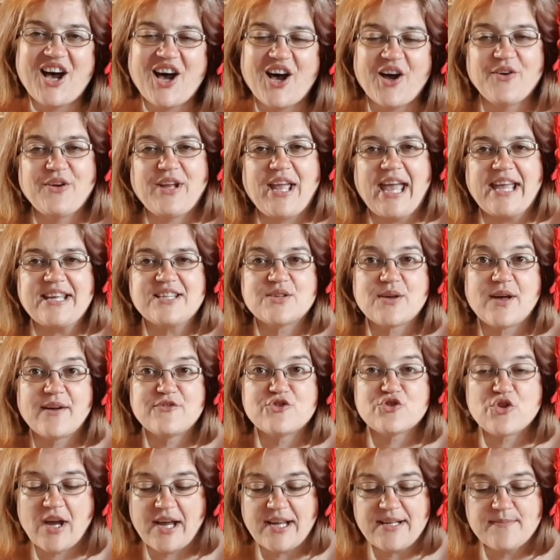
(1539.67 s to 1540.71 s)
Okay, so I've
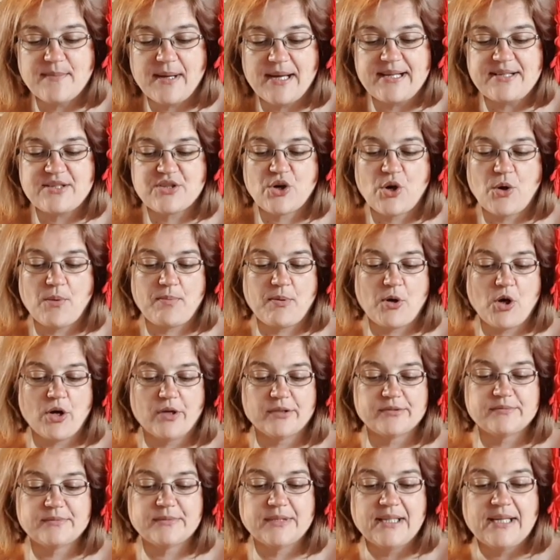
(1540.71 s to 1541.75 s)
tried my top
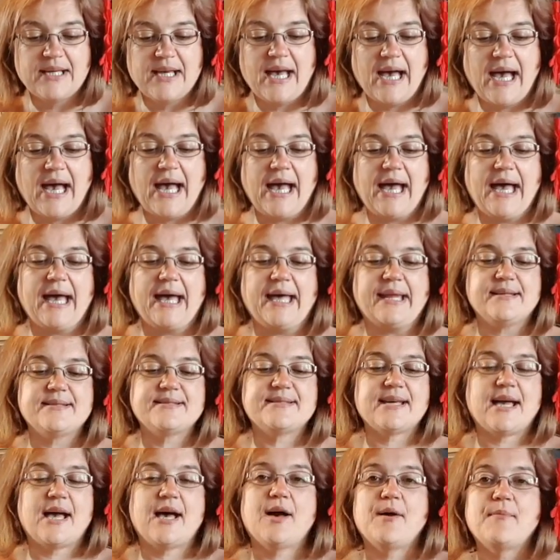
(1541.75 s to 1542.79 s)
on, and
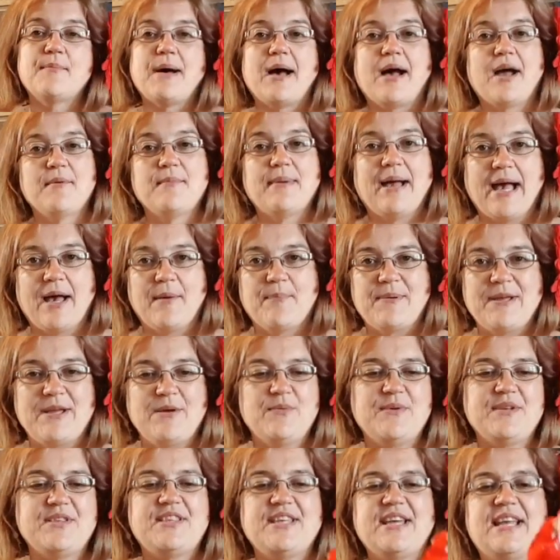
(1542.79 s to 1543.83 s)
I'm happy
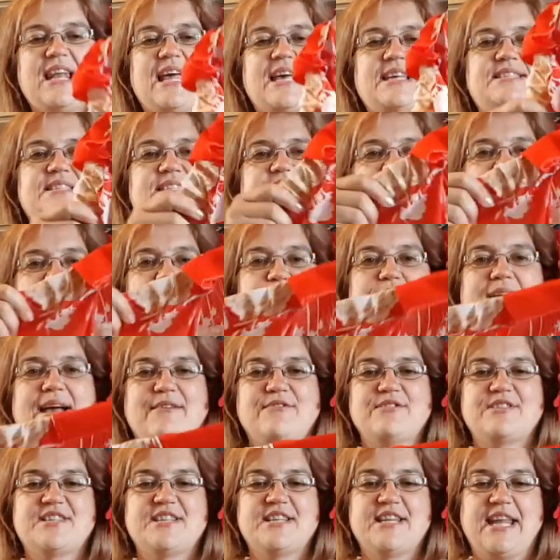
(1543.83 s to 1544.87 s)
with the elastic
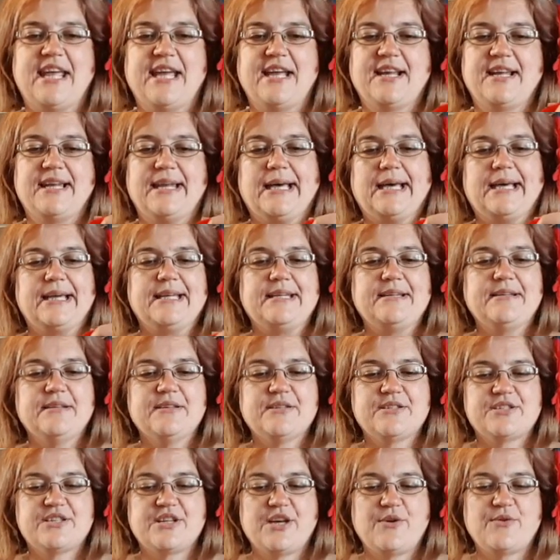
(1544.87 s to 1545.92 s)
around the neckline.
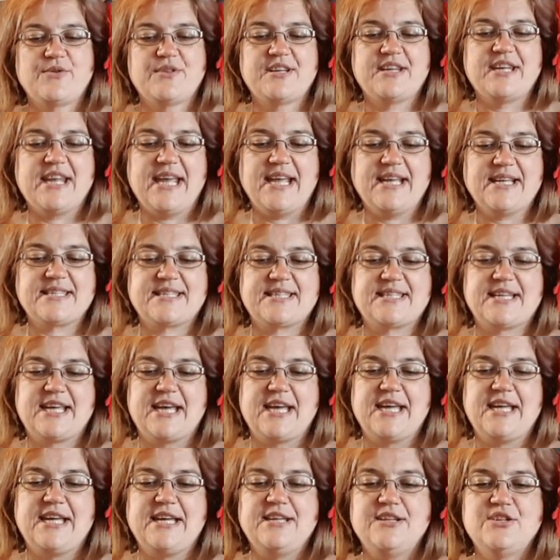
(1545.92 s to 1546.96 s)
So the next
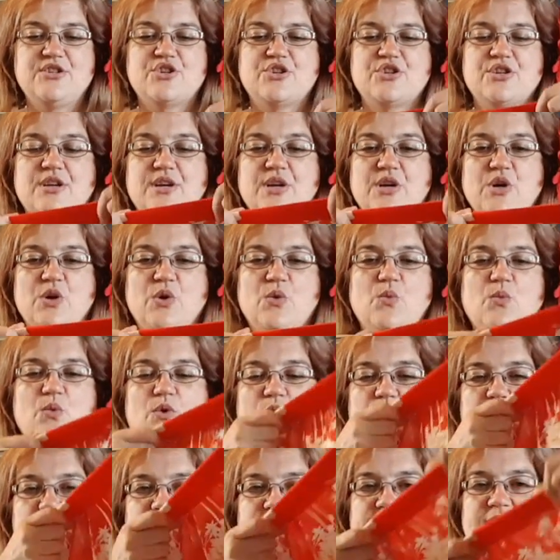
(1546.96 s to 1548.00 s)
stage
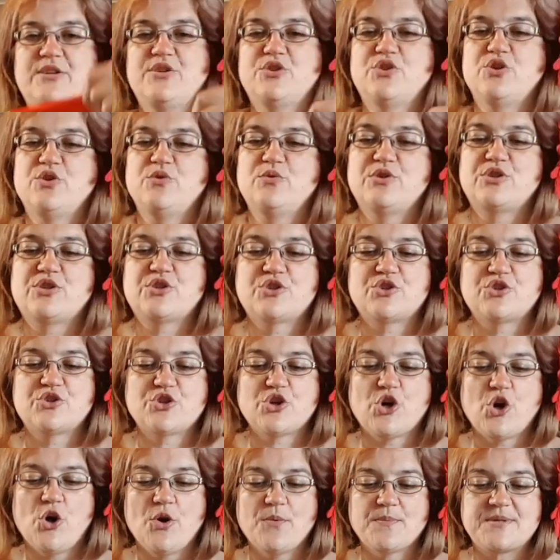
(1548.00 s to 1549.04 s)
will be to
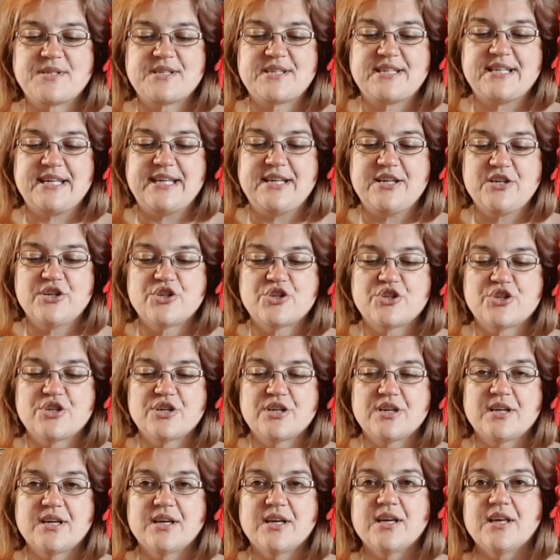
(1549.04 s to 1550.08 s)
top stitch
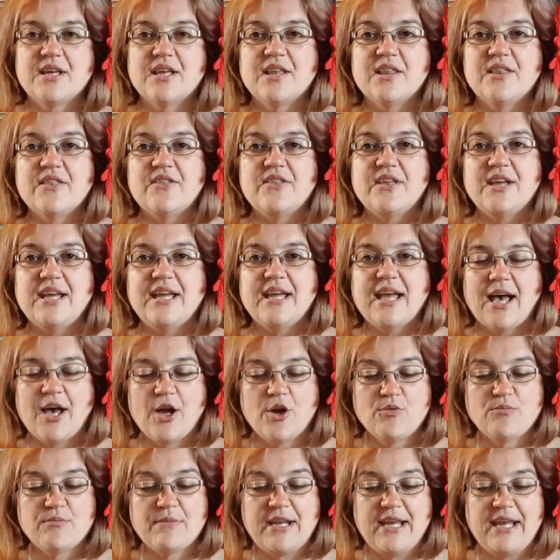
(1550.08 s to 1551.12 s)
the
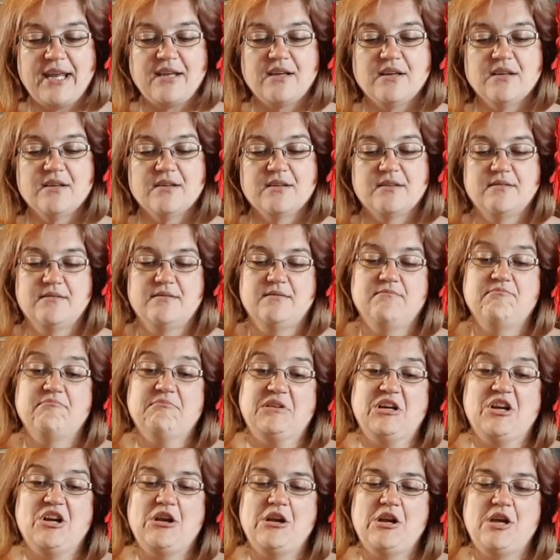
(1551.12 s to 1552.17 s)
opening
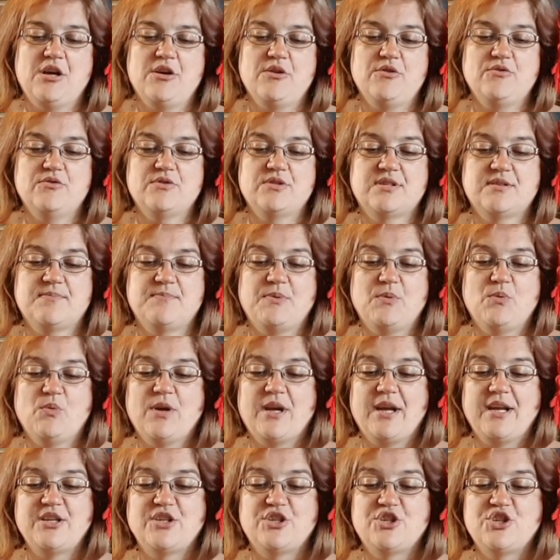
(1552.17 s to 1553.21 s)
closed. But what
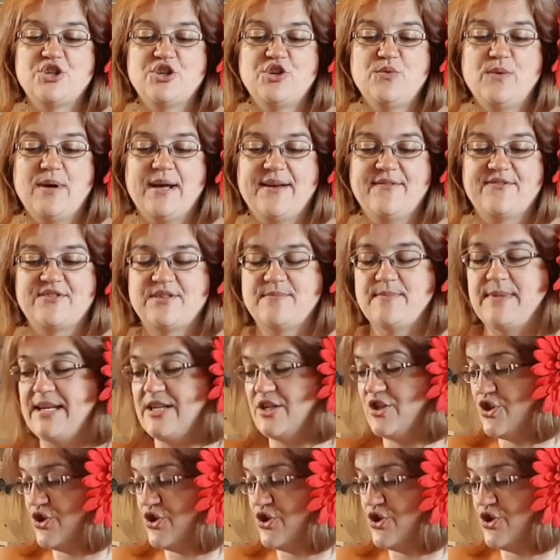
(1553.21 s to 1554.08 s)
I do have to make